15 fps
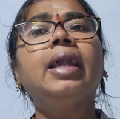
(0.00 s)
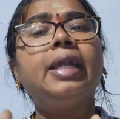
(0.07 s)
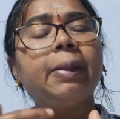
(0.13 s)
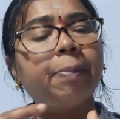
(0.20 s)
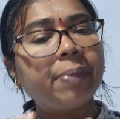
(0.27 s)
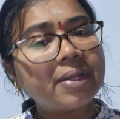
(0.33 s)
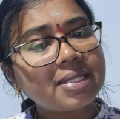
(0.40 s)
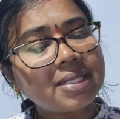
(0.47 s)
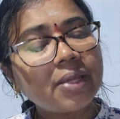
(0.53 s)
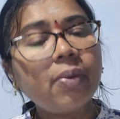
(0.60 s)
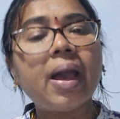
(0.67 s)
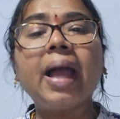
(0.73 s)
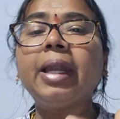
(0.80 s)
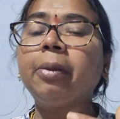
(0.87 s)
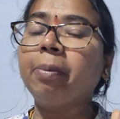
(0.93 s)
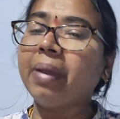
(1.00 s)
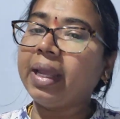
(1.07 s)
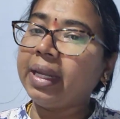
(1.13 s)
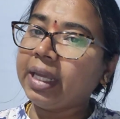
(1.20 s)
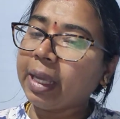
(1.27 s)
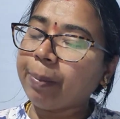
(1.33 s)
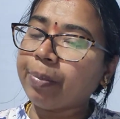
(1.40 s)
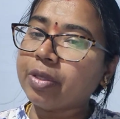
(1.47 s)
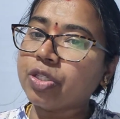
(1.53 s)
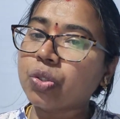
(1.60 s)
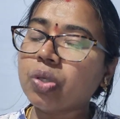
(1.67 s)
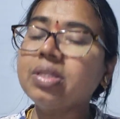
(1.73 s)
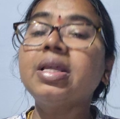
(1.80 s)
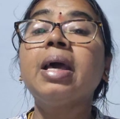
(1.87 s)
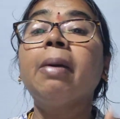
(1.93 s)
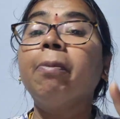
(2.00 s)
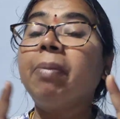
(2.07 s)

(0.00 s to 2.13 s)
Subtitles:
depressive and manic episodes,